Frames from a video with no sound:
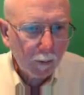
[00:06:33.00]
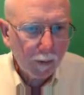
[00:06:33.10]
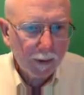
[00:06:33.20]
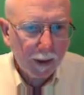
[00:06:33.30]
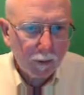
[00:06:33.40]

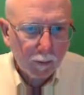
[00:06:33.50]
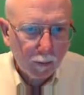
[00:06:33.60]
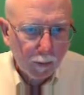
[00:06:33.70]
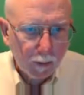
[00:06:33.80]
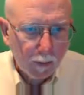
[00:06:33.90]
When that's
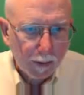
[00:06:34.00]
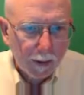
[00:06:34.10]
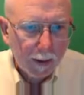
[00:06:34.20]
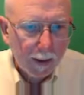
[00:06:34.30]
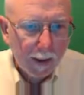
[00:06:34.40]
true,
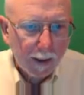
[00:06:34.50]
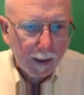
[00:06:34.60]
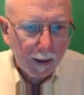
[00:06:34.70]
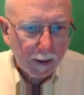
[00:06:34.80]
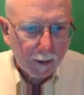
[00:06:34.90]

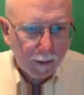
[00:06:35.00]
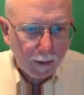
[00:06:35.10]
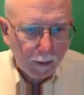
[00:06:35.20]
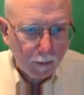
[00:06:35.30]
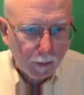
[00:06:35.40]

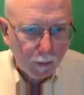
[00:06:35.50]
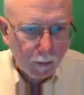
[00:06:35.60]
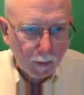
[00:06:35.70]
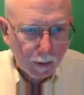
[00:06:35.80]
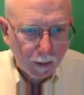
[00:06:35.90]
these
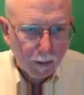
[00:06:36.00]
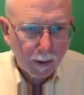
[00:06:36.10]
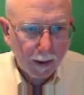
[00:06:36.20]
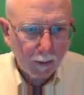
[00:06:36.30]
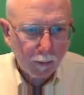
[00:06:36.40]
two
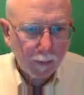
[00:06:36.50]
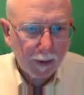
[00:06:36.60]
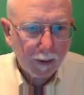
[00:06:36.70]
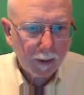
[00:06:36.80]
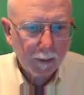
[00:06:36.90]
lines will
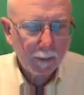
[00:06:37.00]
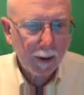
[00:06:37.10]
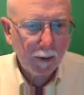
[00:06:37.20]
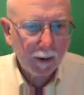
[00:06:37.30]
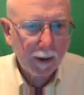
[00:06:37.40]
be
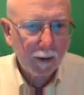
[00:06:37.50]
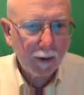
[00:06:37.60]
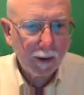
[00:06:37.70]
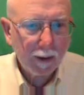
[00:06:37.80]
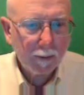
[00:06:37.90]
parallel.